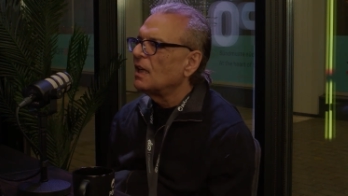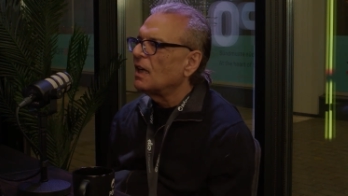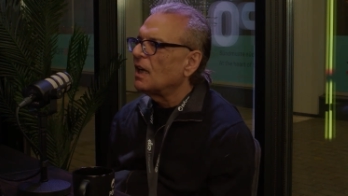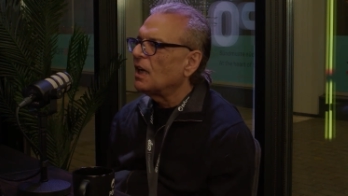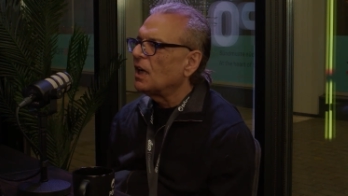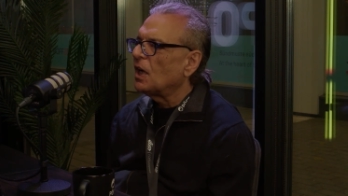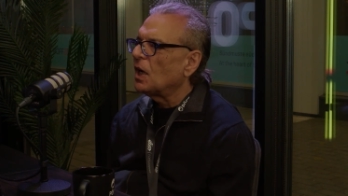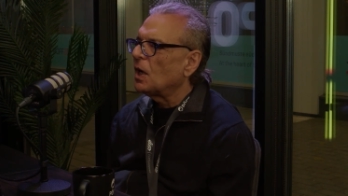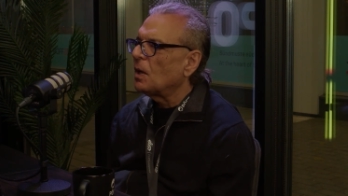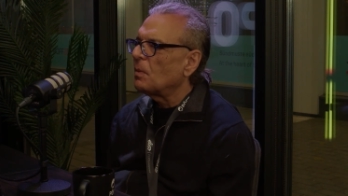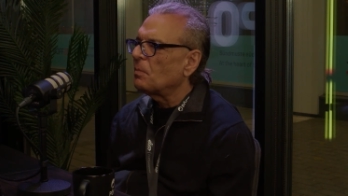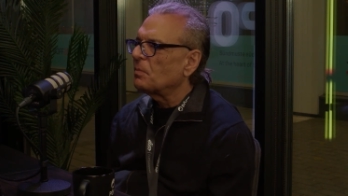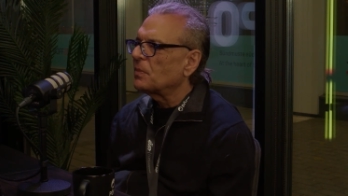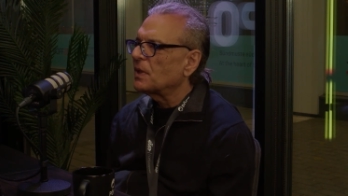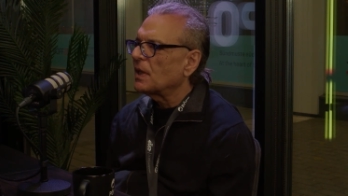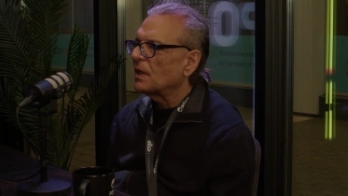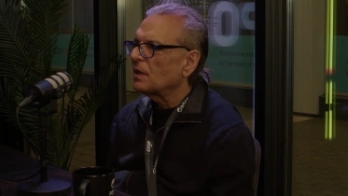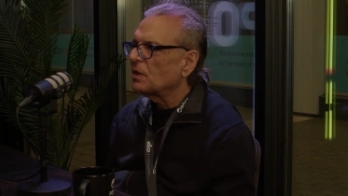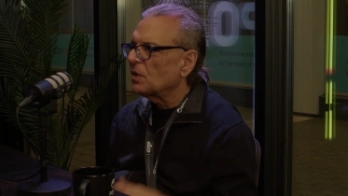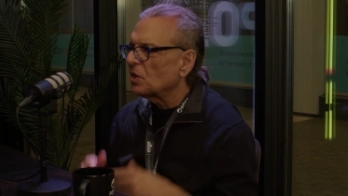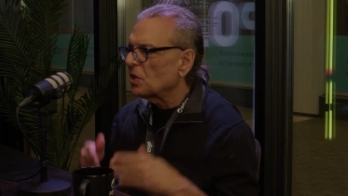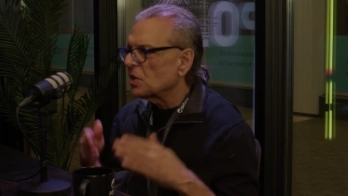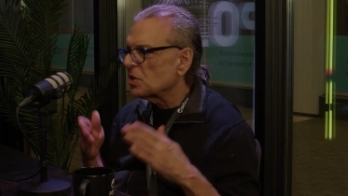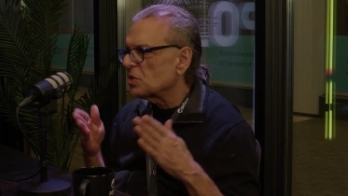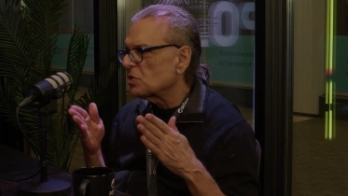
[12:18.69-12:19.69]
Um,
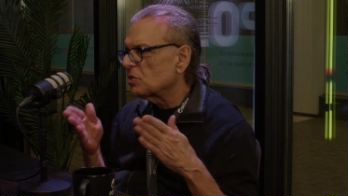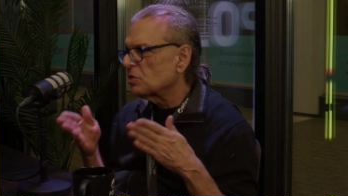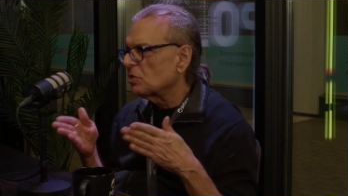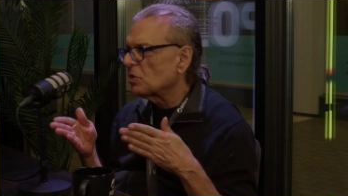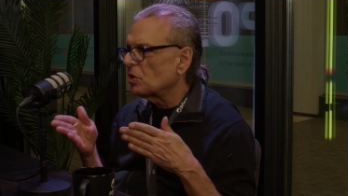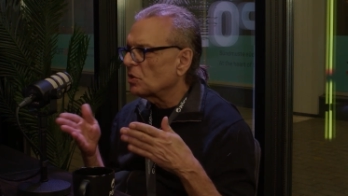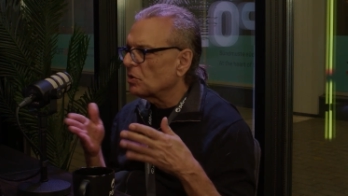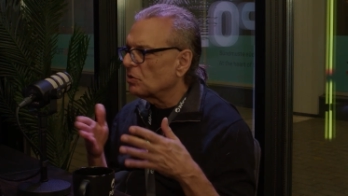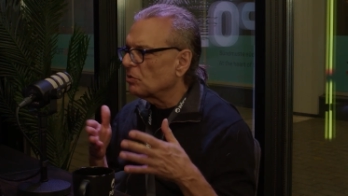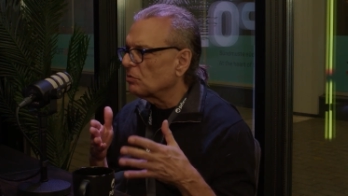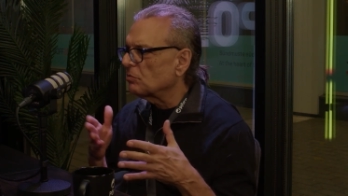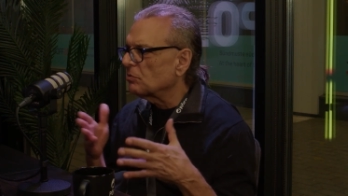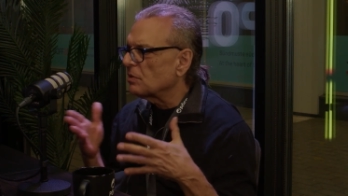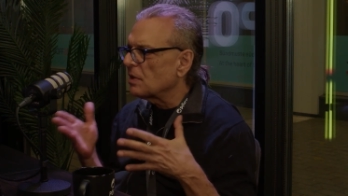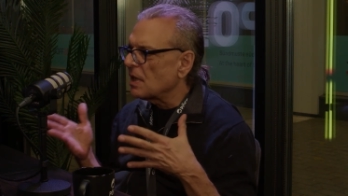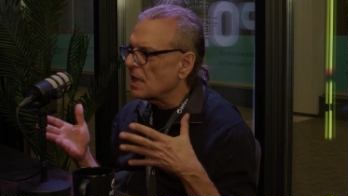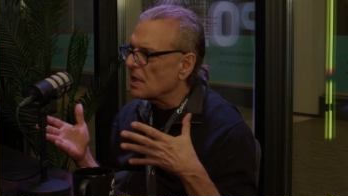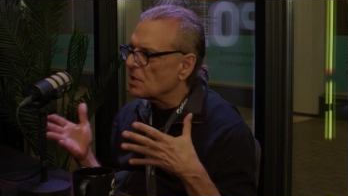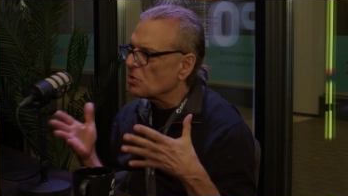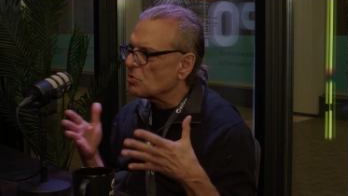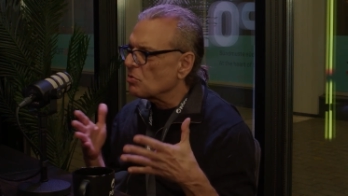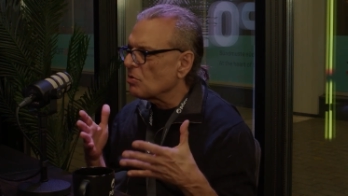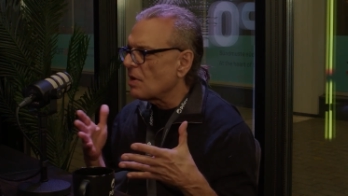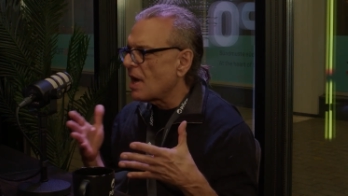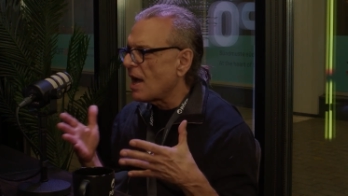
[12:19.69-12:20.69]
then there are certain
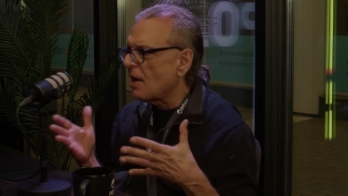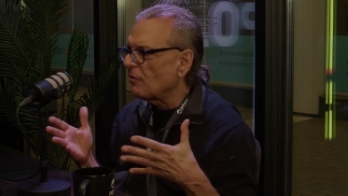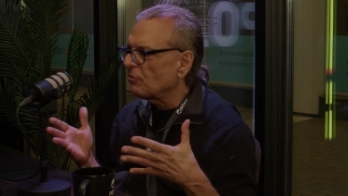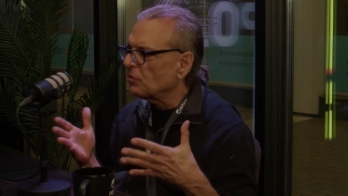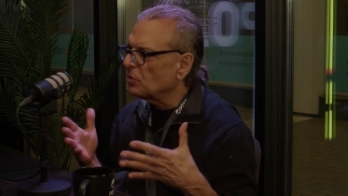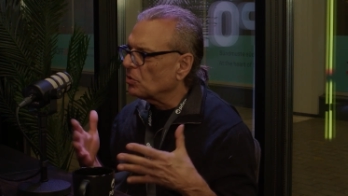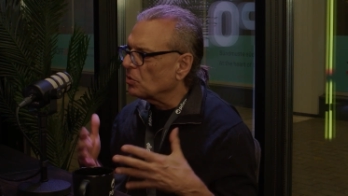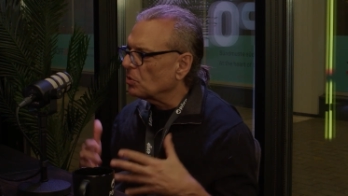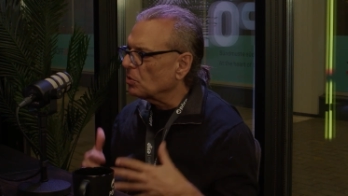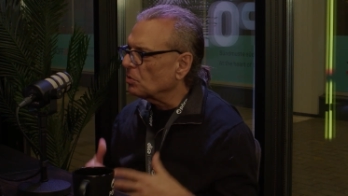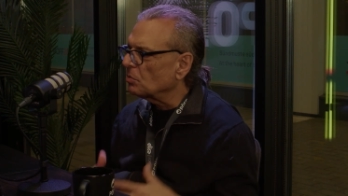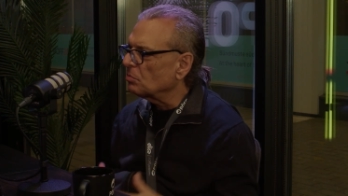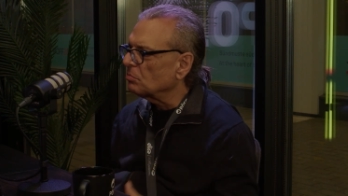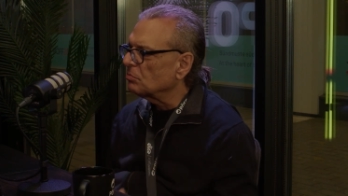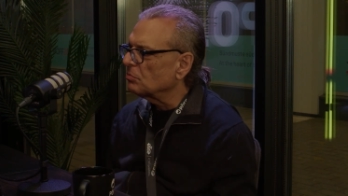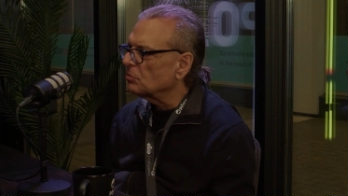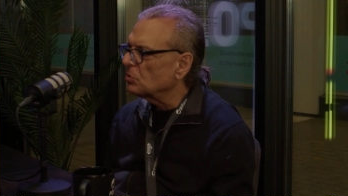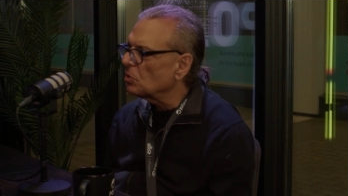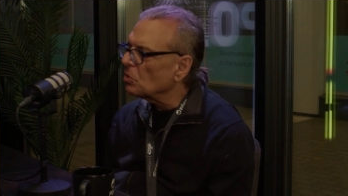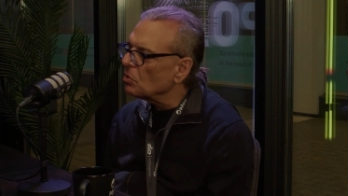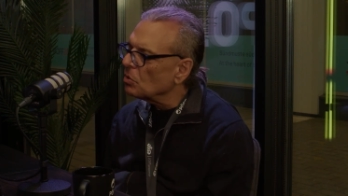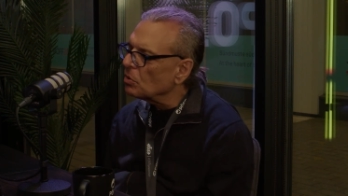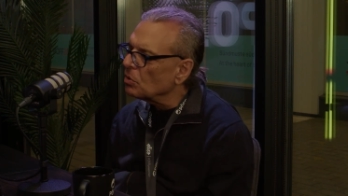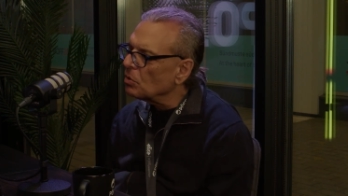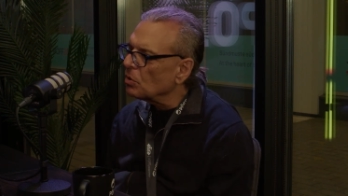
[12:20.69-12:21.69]
things you have to
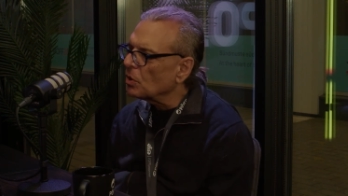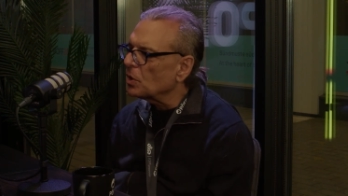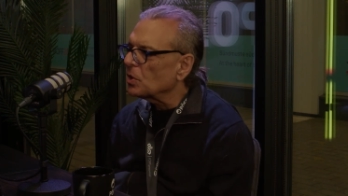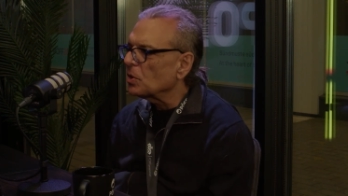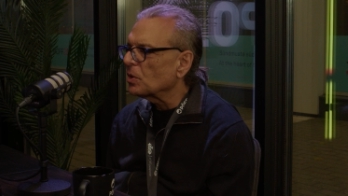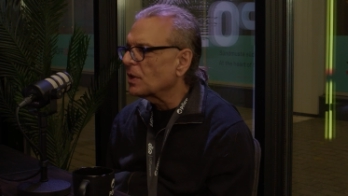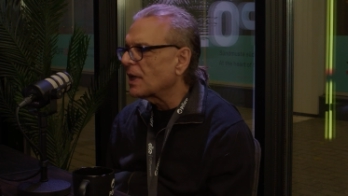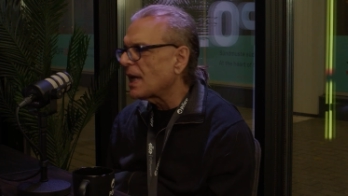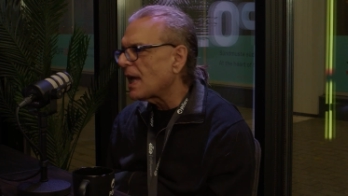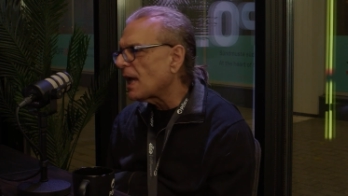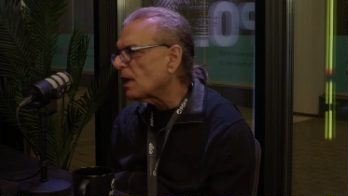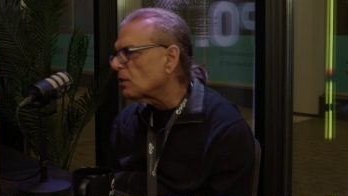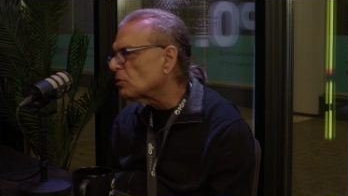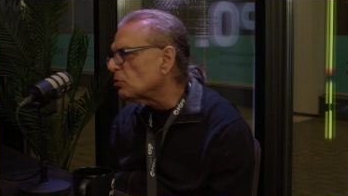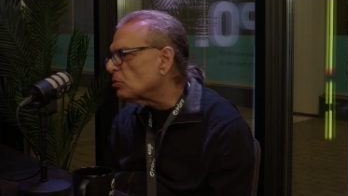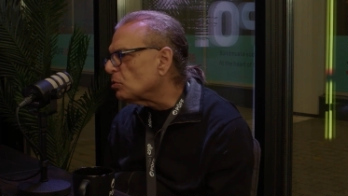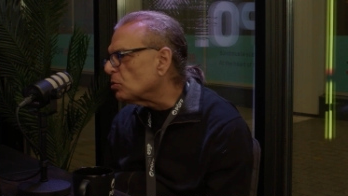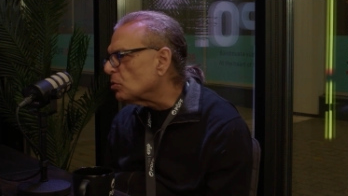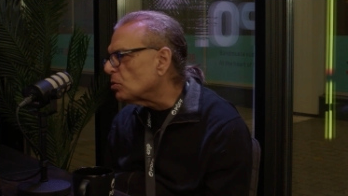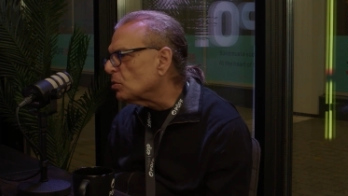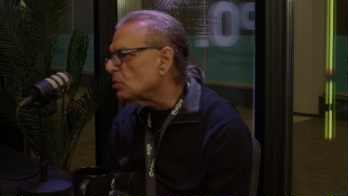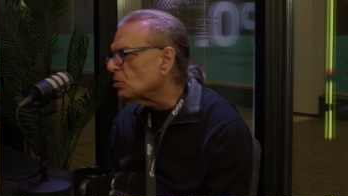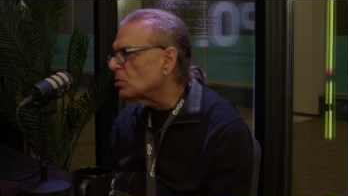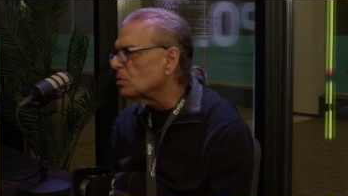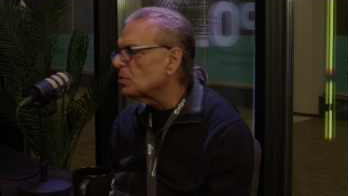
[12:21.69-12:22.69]
do or you can't
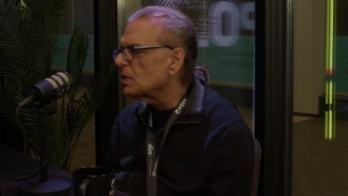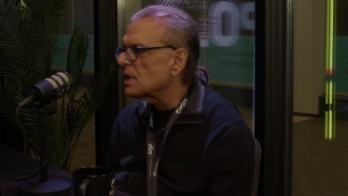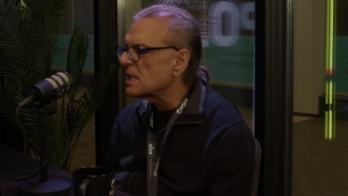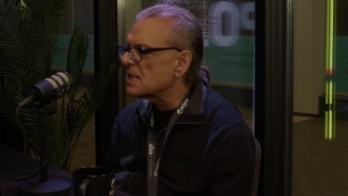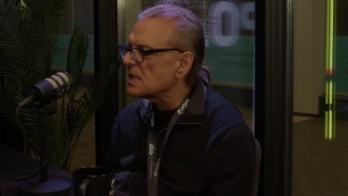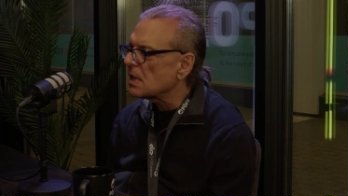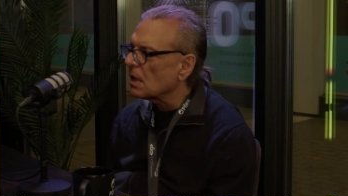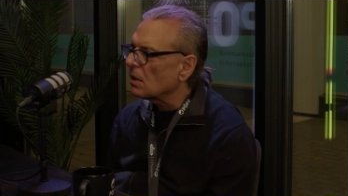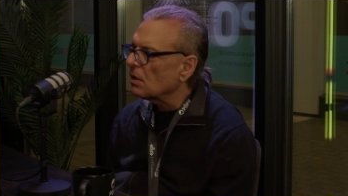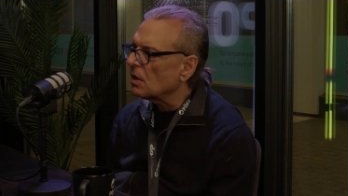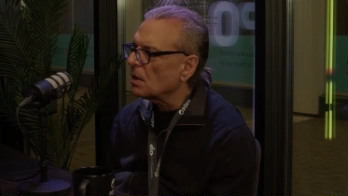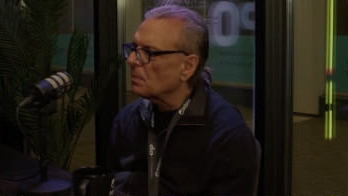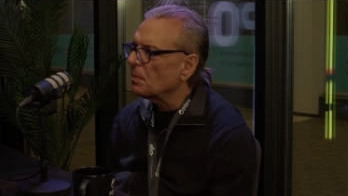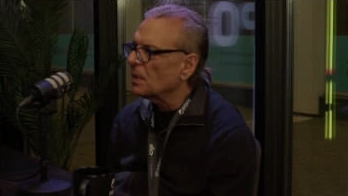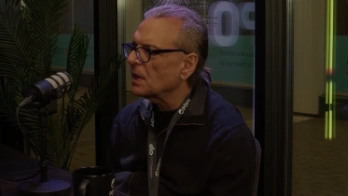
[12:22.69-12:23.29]
do, etc.